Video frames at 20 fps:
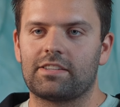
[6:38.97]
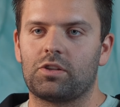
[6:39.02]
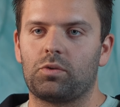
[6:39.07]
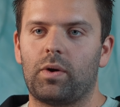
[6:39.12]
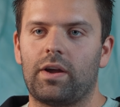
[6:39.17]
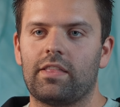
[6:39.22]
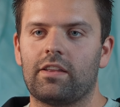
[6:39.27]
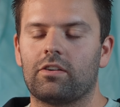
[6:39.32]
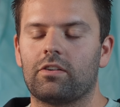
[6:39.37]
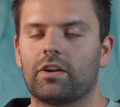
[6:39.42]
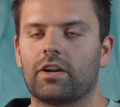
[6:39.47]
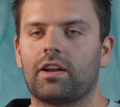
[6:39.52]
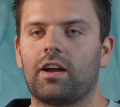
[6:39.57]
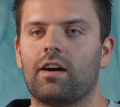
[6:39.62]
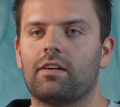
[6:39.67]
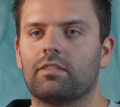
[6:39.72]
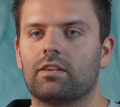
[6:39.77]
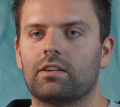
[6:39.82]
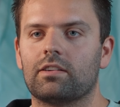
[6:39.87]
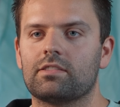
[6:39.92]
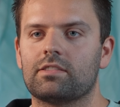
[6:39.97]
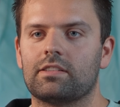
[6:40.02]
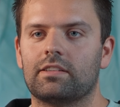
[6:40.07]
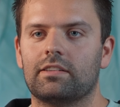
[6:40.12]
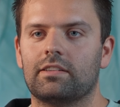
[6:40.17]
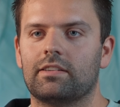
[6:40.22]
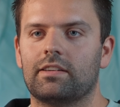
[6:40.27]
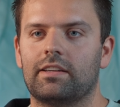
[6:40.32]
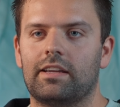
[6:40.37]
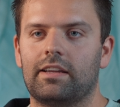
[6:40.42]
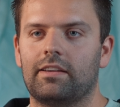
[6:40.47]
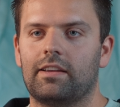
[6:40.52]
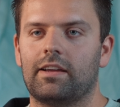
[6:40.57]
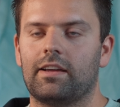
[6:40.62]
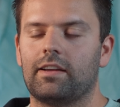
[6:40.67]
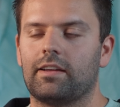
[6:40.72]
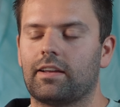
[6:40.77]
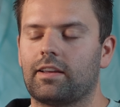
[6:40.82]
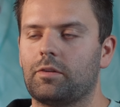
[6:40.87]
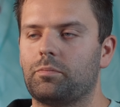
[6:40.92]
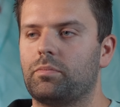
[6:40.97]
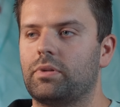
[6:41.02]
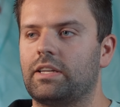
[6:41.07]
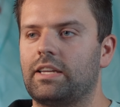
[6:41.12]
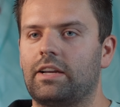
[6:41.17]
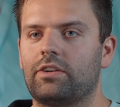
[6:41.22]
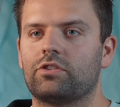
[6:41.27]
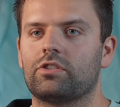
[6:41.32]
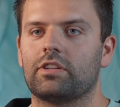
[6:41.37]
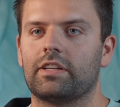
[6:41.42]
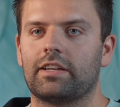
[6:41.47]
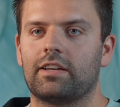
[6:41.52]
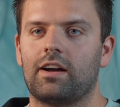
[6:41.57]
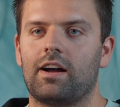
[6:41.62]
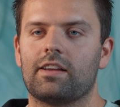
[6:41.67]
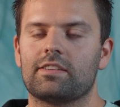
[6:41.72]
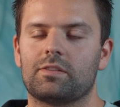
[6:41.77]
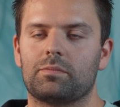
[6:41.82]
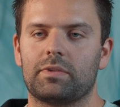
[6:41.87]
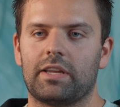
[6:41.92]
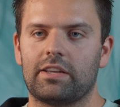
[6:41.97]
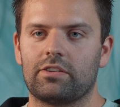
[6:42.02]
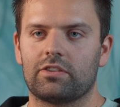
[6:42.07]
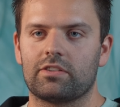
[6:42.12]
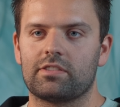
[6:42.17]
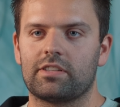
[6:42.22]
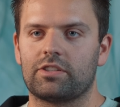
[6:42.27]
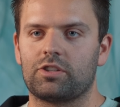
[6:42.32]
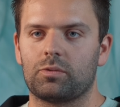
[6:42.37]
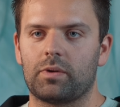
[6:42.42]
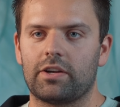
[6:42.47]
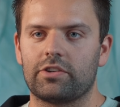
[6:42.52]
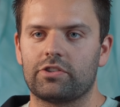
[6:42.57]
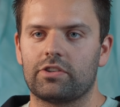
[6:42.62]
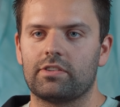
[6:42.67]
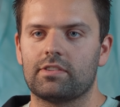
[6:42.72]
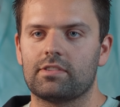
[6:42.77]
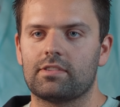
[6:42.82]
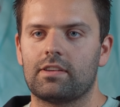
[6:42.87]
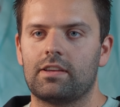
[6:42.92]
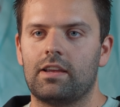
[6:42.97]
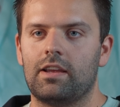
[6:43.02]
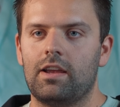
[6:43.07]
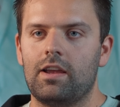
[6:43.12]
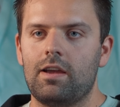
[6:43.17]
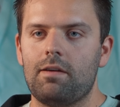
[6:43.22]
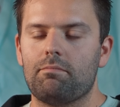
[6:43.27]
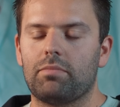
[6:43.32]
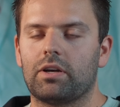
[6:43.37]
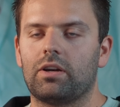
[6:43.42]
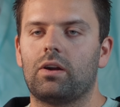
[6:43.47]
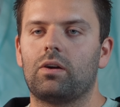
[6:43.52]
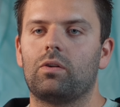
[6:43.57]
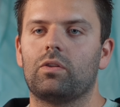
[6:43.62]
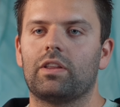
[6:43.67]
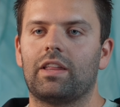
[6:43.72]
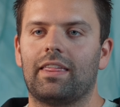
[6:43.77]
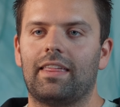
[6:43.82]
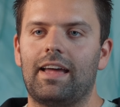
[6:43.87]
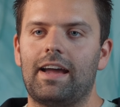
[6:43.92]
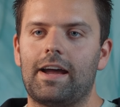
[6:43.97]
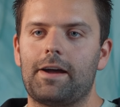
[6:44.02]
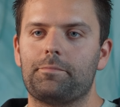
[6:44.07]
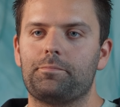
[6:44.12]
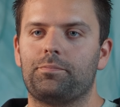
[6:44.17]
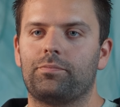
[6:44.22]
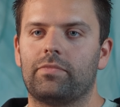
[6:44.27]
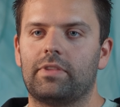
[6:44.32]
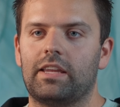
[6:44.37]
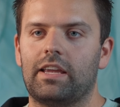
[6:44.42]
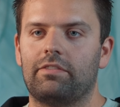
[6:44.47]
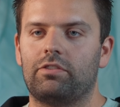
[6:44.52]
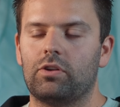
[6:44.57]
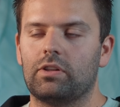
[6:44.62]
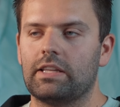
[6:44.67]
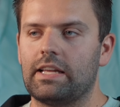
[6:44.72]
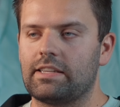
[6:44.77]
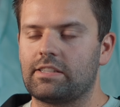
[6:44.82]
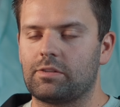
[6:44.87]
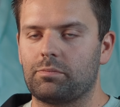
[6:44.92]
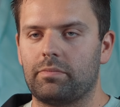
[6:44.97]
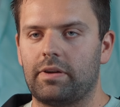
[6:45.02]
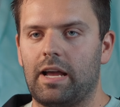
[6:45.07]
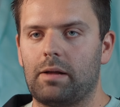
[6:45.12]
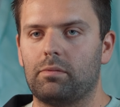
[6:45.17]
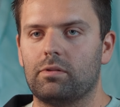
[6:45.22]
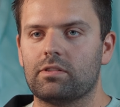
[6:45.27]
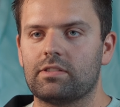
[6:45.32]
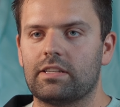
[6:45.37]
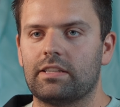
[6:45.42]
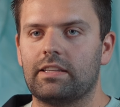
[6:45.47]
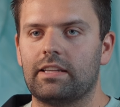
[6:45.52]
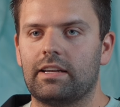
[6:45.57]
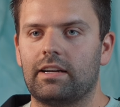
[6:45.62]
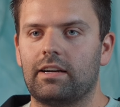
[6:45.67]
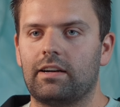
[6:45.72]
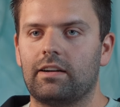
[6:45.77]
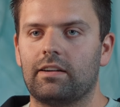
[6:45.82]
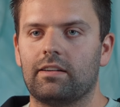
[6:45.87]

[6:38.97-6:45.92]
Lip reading: the way that it recovers, and it could potentially cause some dangerous situations. But not only that, if you let some pebbles in there